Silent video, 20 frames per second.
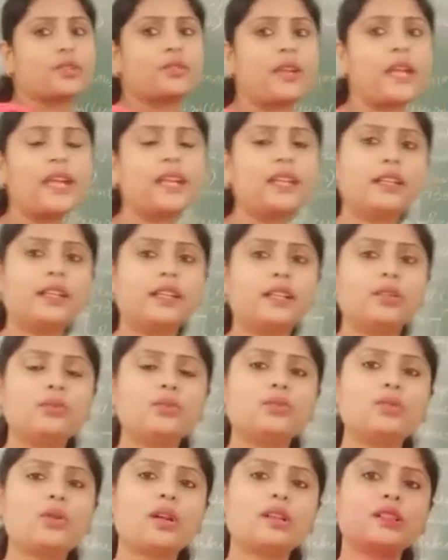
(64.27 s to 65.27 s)
right? It
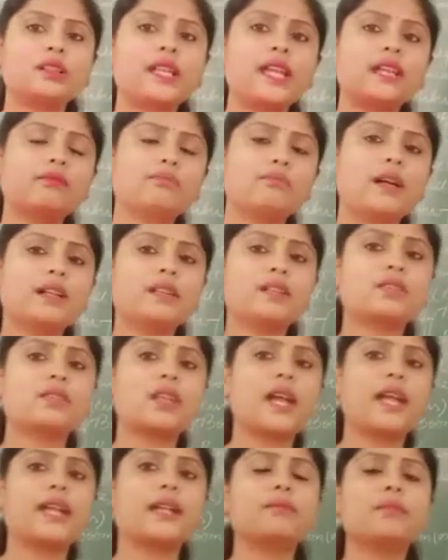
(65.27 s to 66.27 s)
do not take much
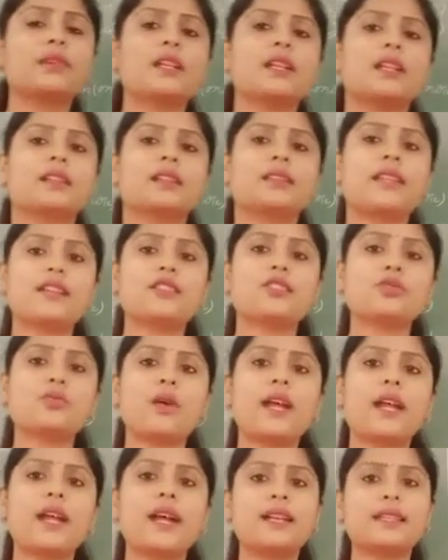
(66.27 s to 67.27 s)
time. That's
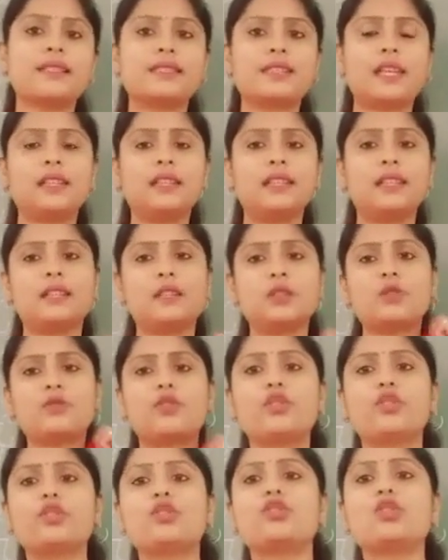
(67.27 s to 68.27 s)
why I said it is
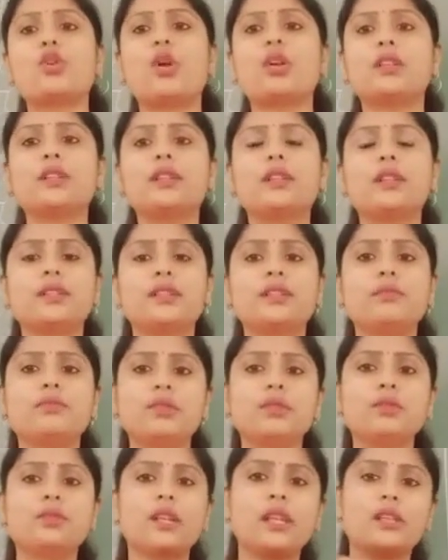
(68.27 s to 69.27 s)
for a shorter
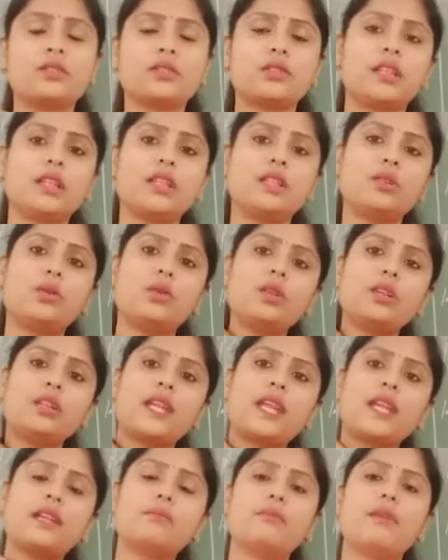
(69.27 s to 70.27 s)
term duration. It don't
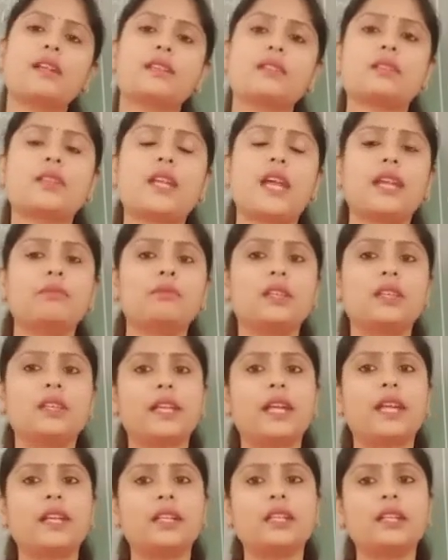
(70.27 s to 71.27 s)
take much time
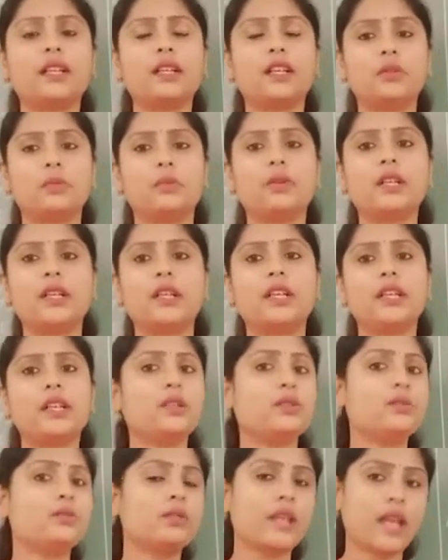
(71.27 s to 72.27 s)
in getting converted
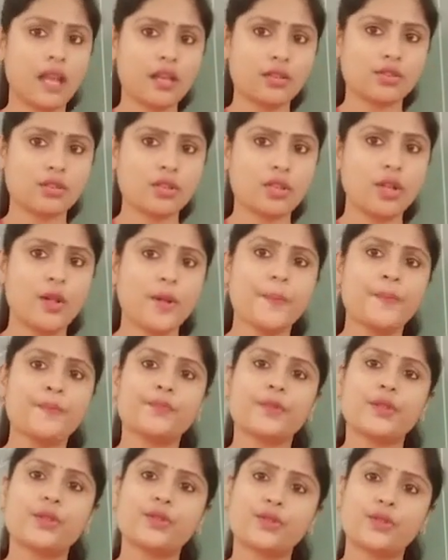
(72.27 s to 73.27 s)
into cash.
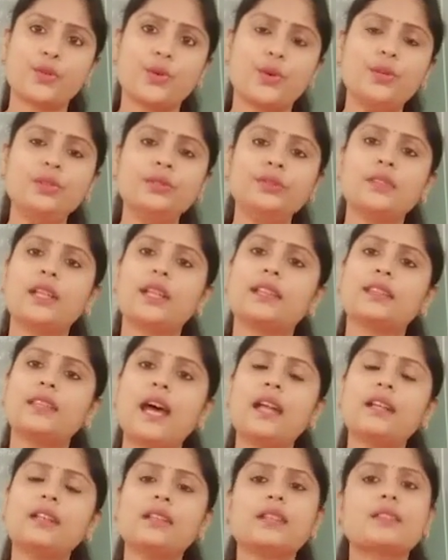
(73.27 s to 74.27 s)
So
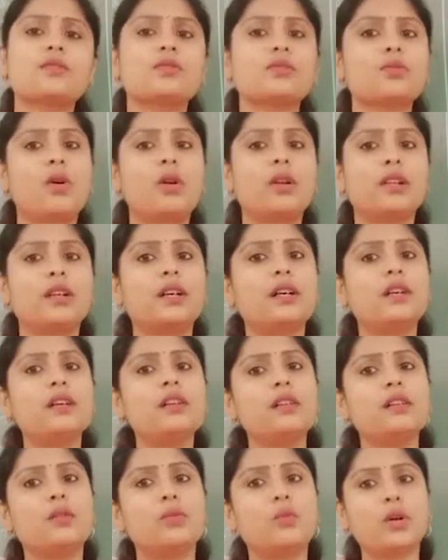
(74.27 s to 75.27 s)
that is called
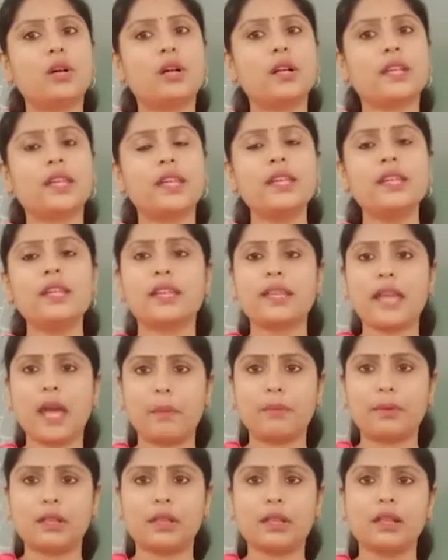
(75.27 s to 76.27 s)
a working
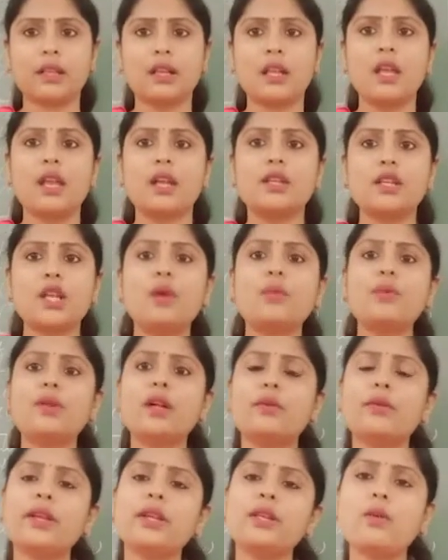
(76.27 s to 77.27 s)
capital. Now we
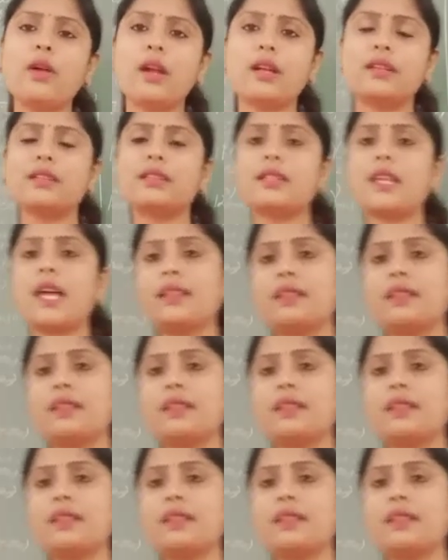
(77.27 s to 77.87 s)
are going to understand